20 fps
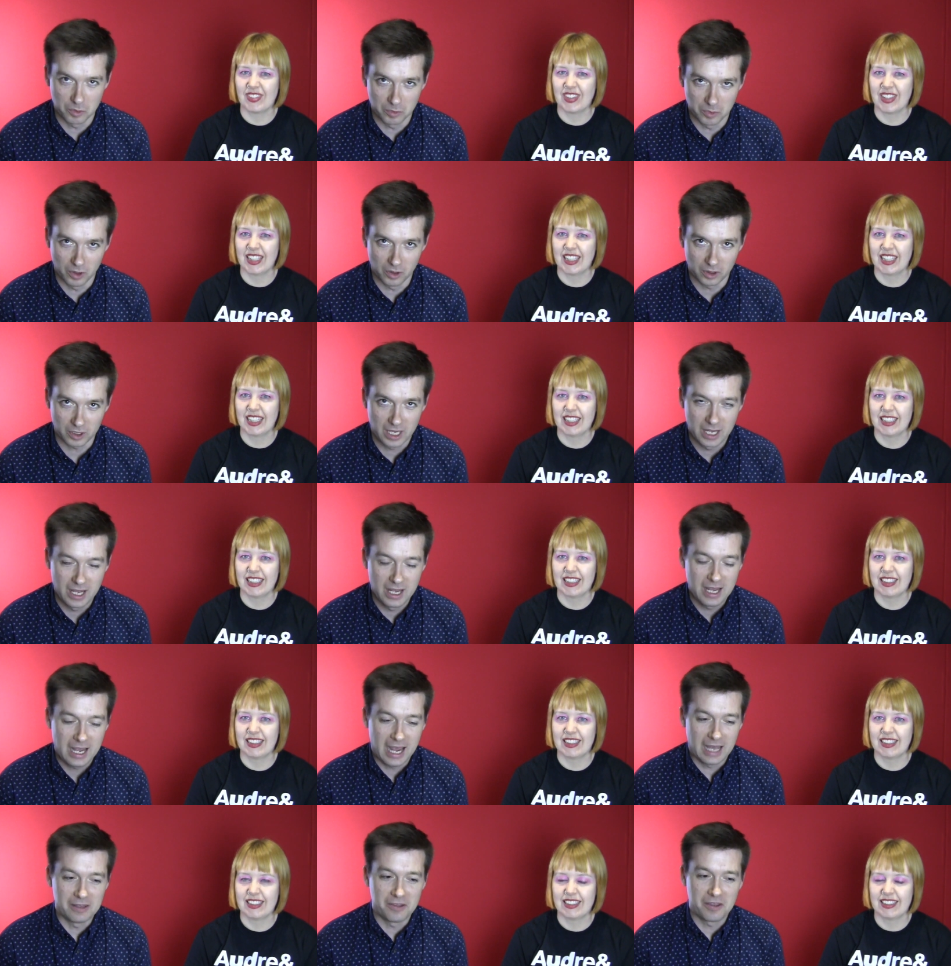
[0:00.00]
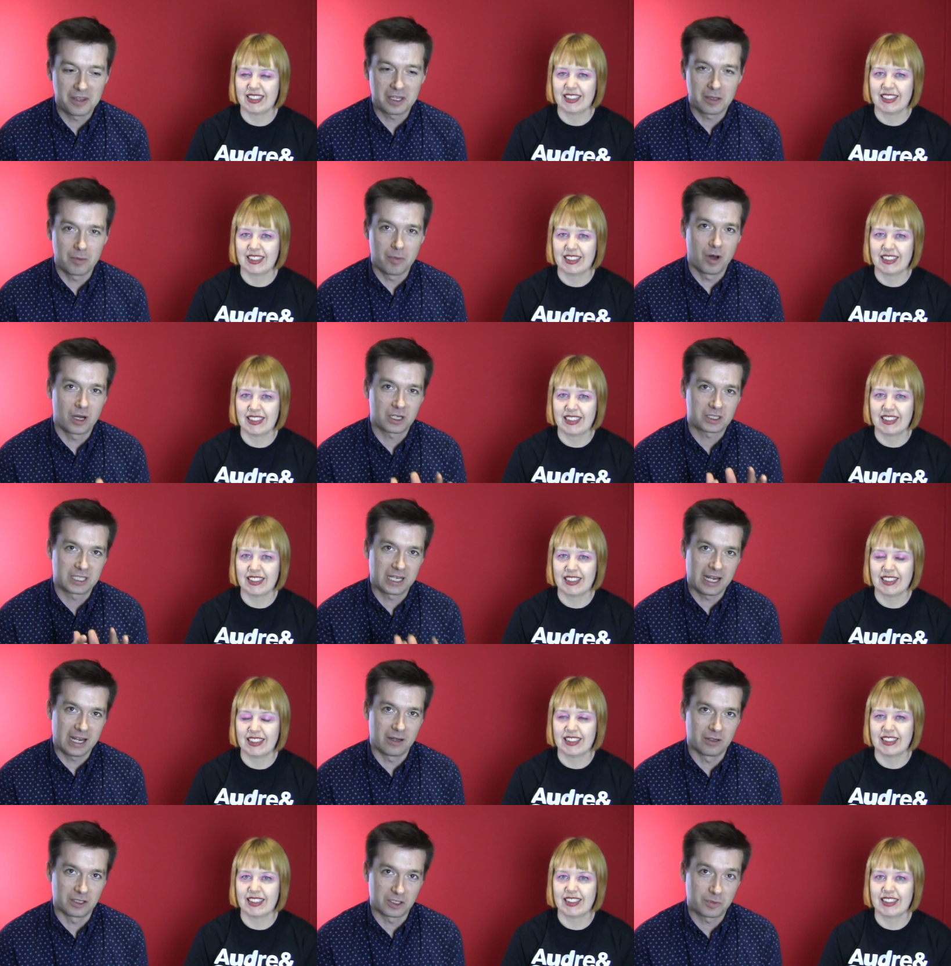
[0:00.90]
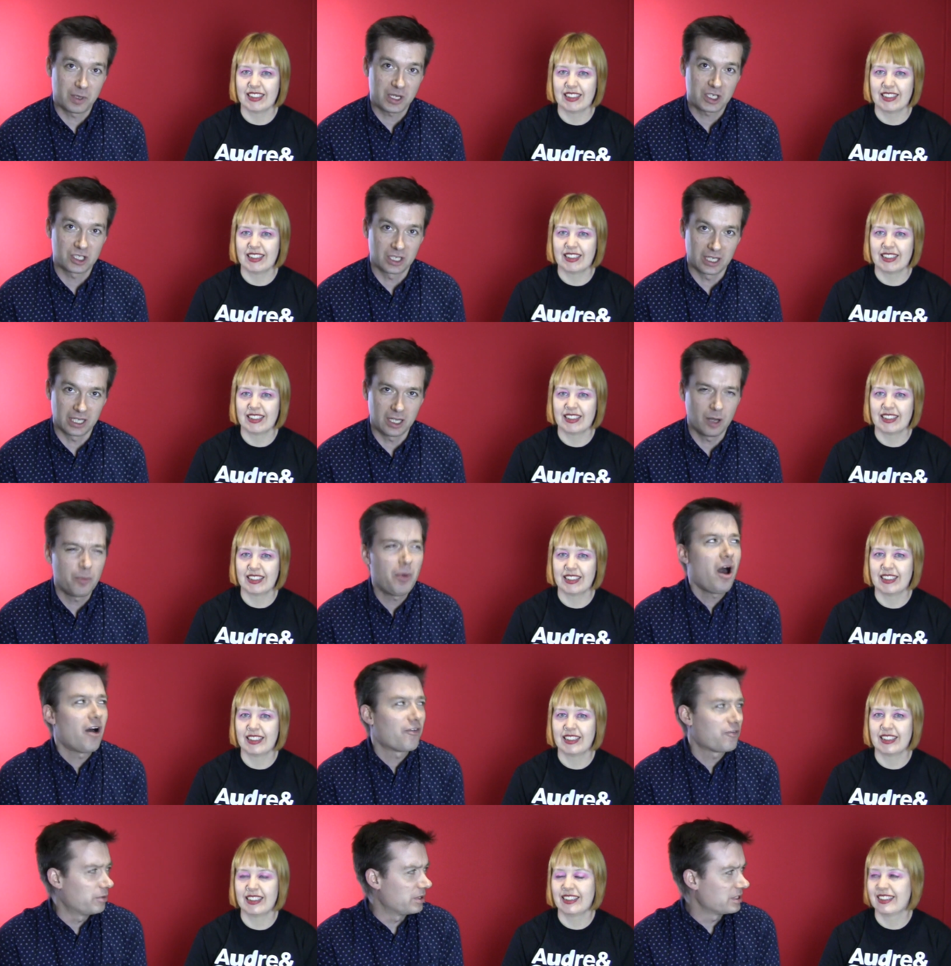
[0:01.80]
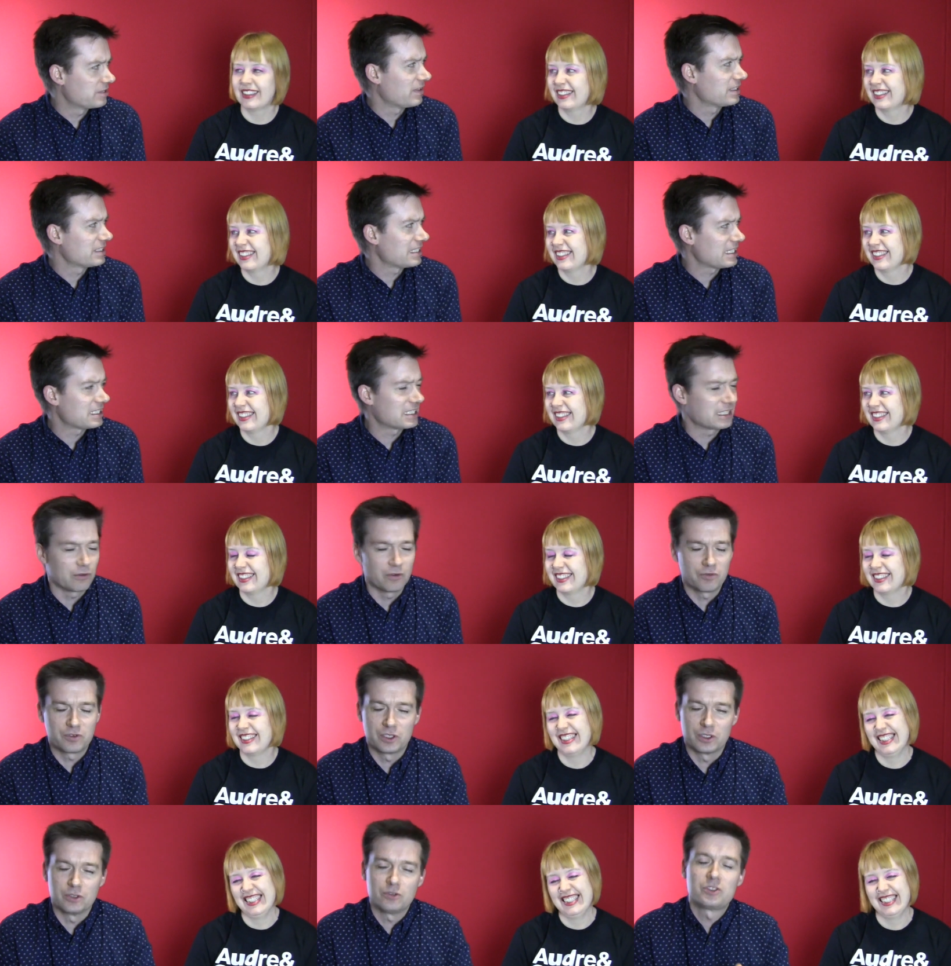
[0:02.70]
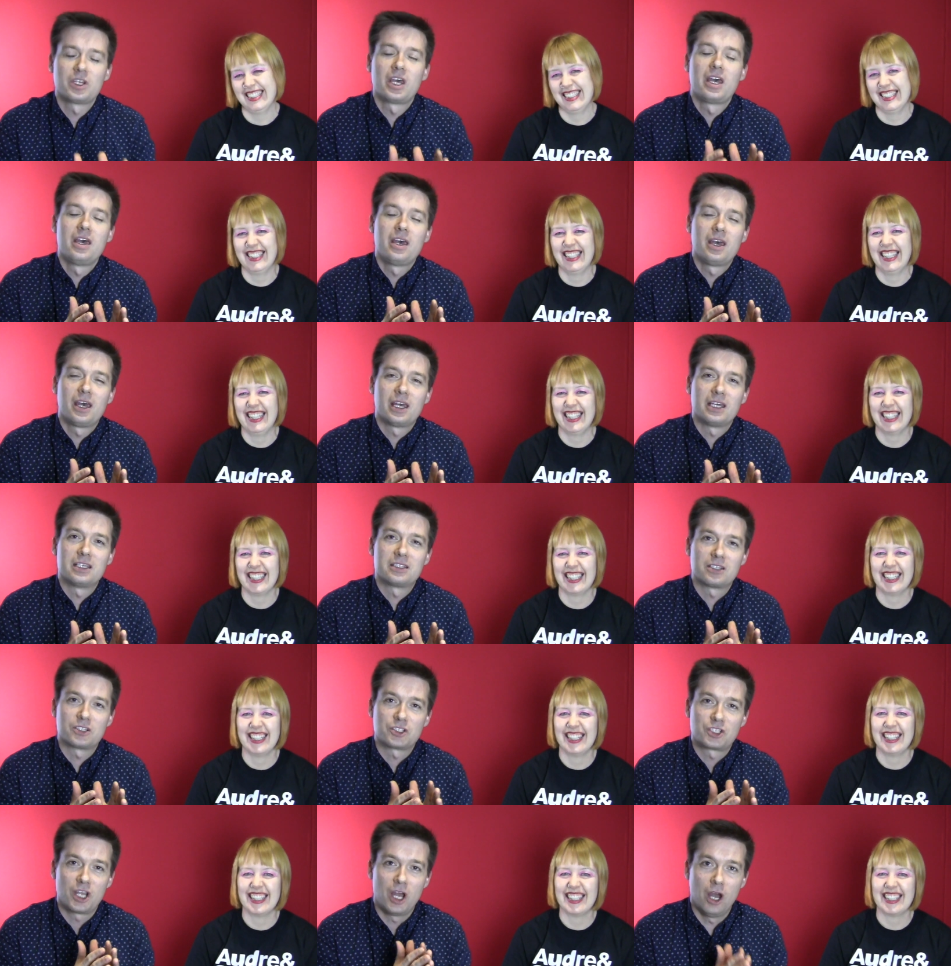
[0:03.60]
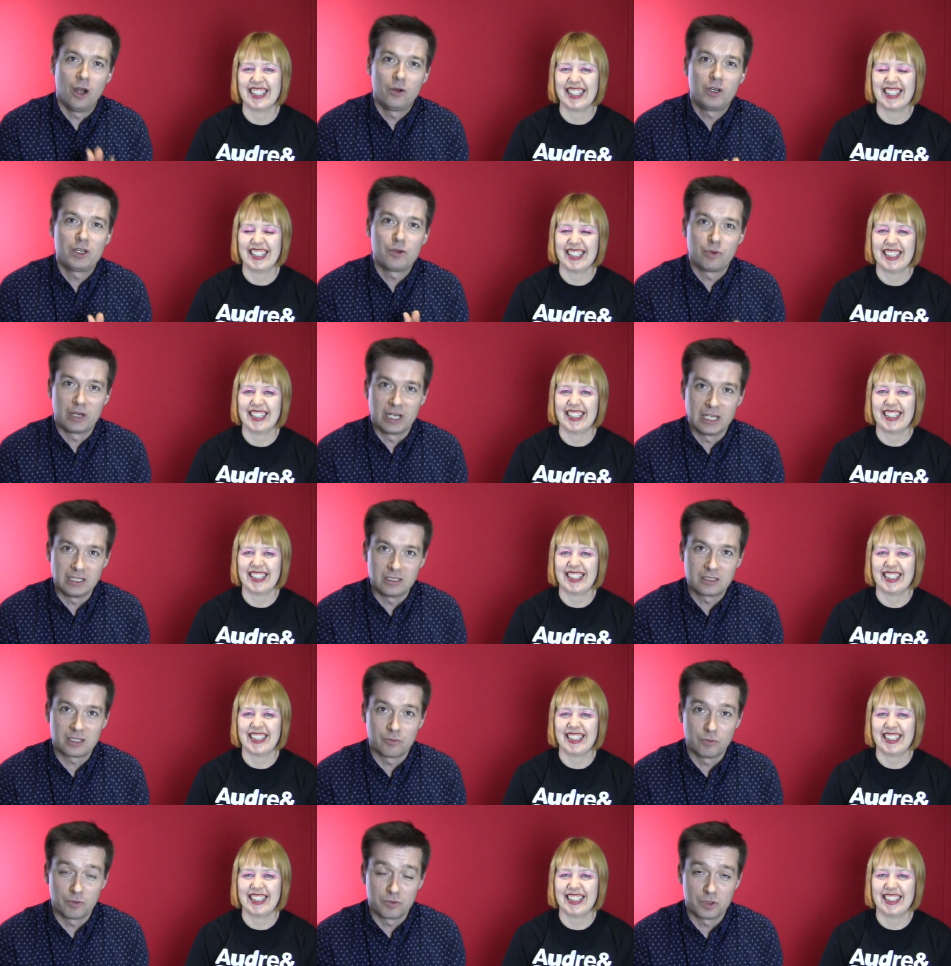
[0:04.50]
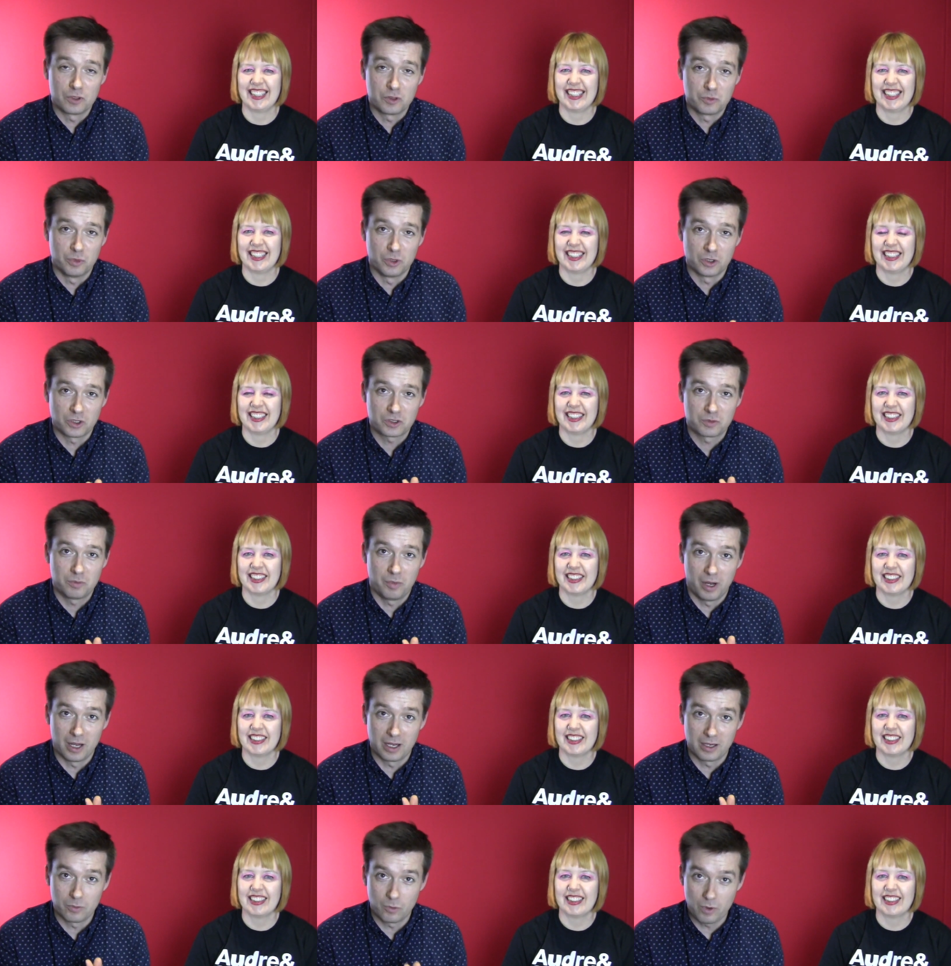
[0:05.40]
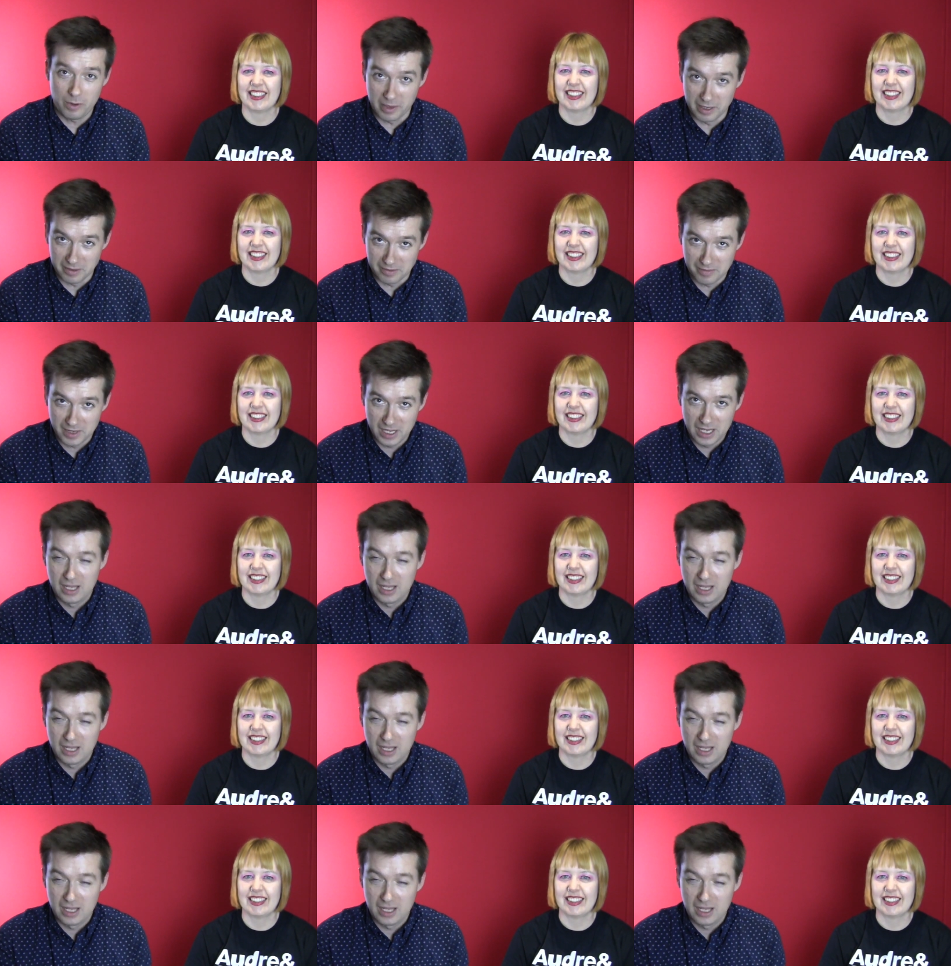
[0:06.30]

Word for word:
Speaker 1: book blog, and the thing that marks it out, especially, apart from its fantastic reviews, is that she only reads and reviews books by women.